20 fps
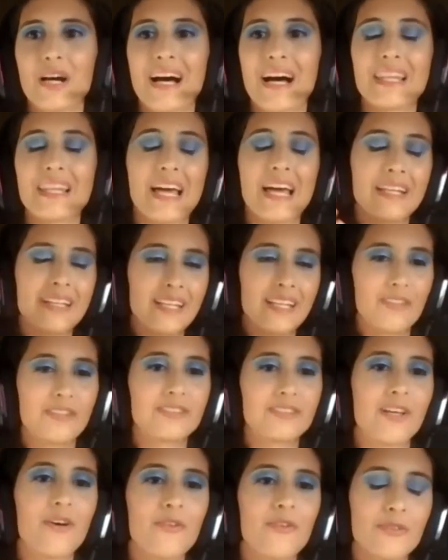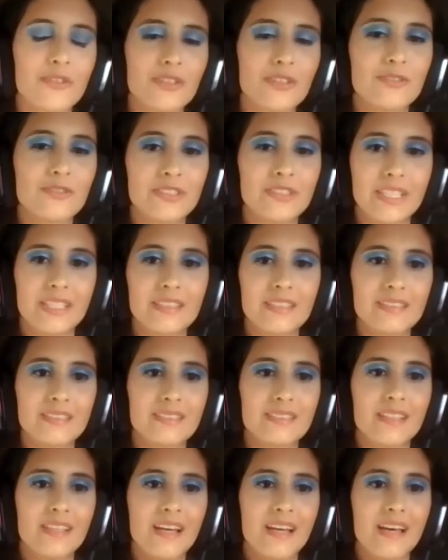aligning yourself with those
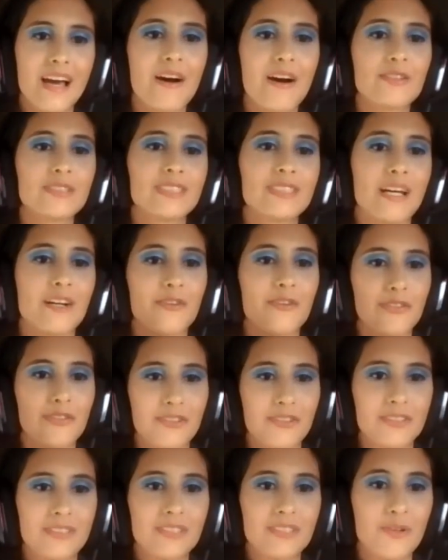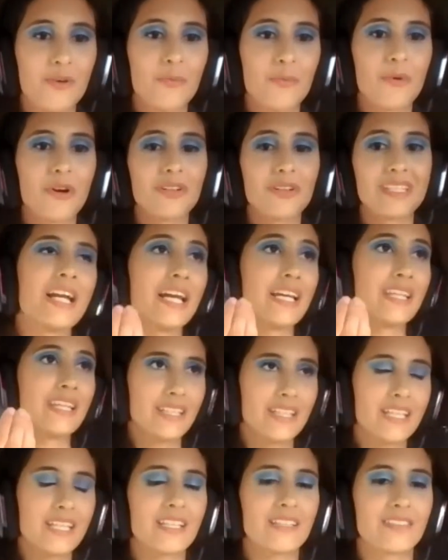things outside of your world. And I
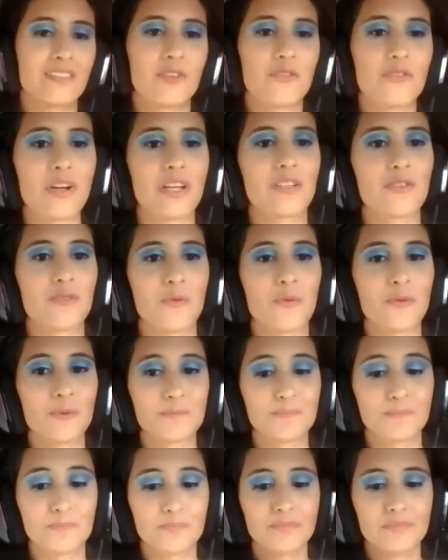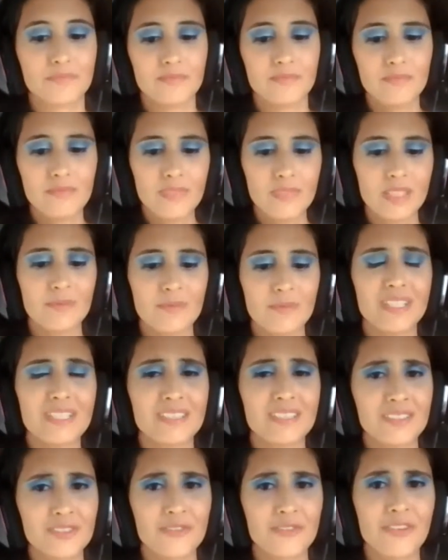think it is a great tool
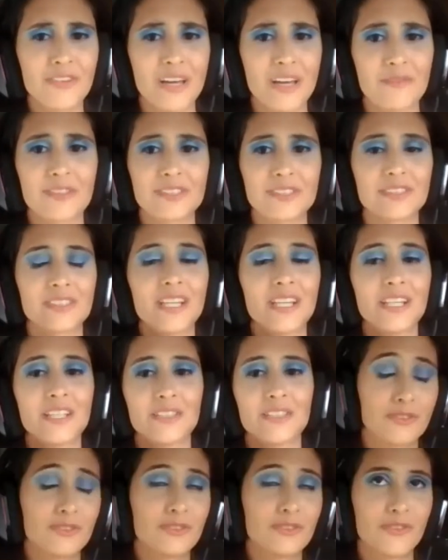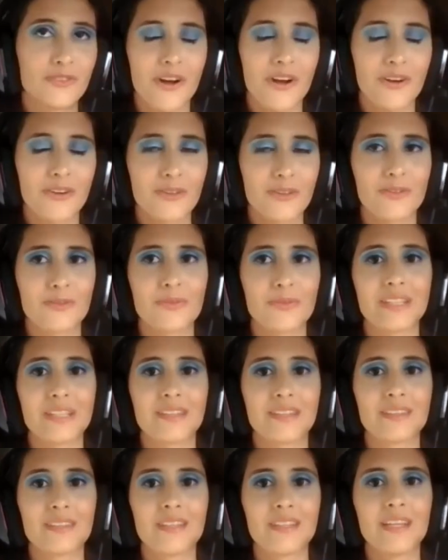because survivors struggle
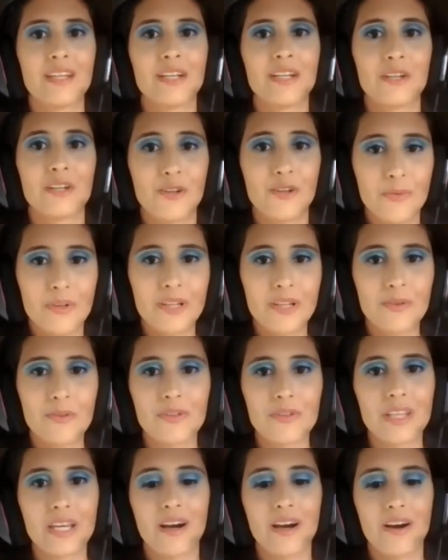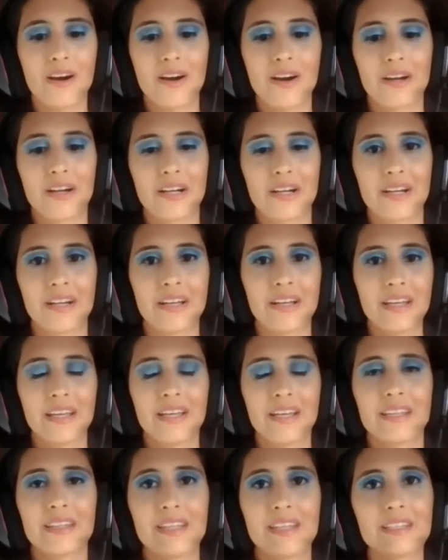with knowing who they are.
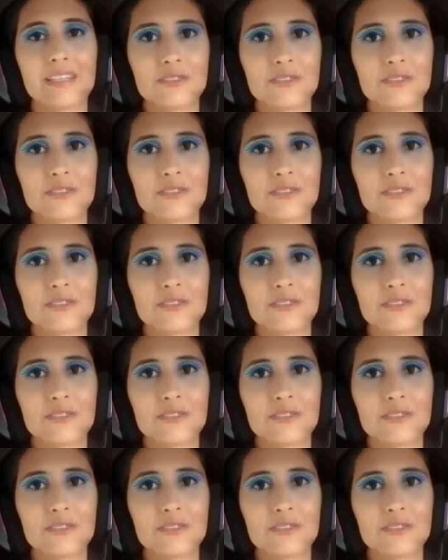They